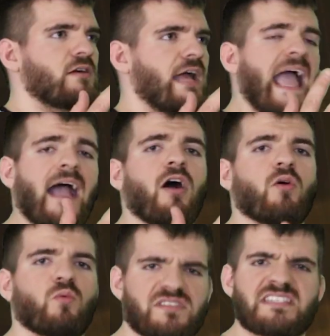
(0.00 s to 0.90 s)

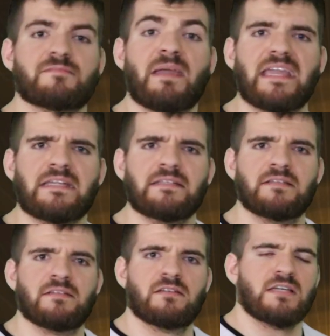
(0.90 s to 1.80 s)
How was it made?
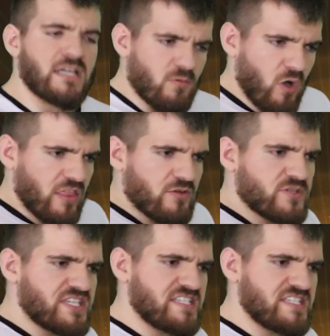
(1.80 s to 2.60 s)
Well, there was